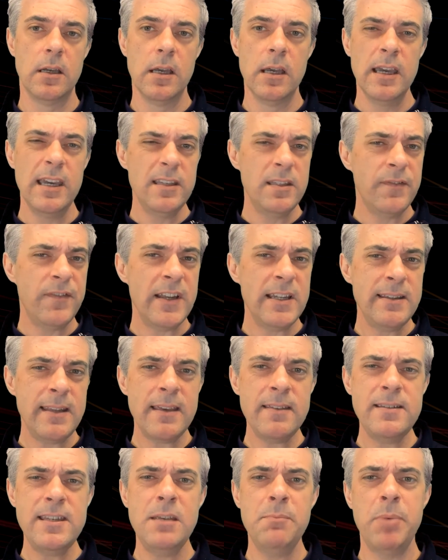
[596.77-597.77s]
It's a
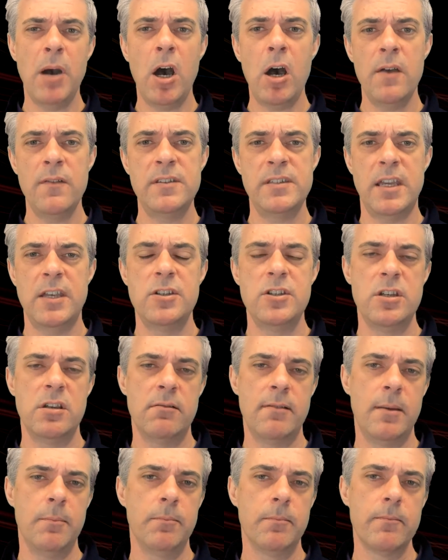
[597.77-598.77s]
fantastic part of Sage
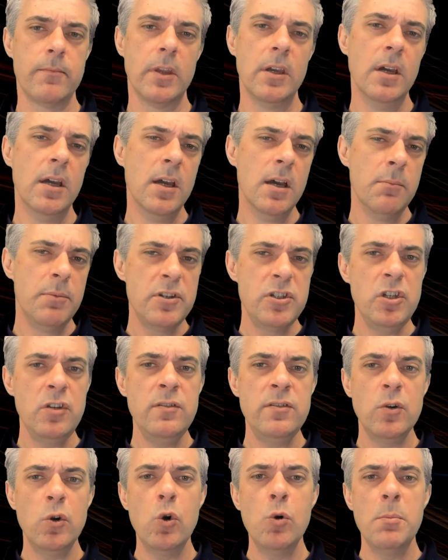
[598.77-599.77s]
CRM, but due
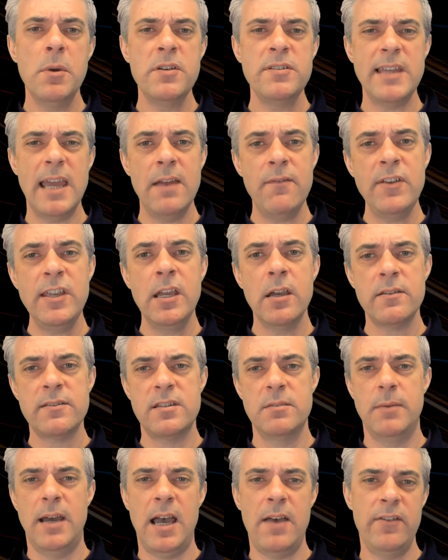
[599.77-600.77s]
to almost every
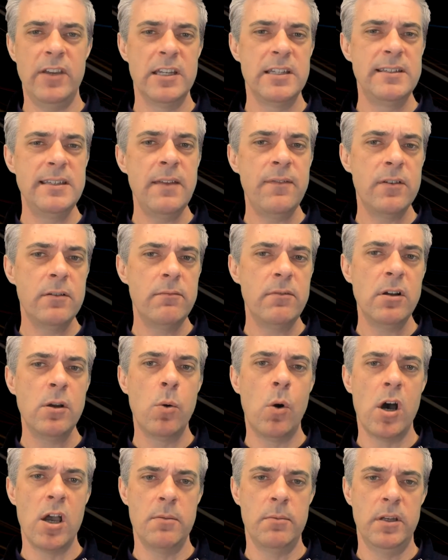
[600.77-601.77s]
customer having a different
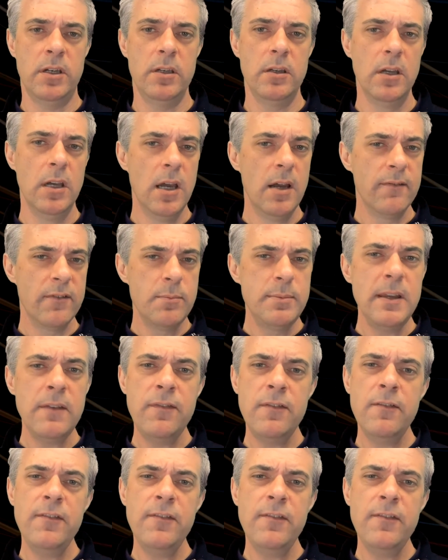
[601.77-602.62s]
requirement, from different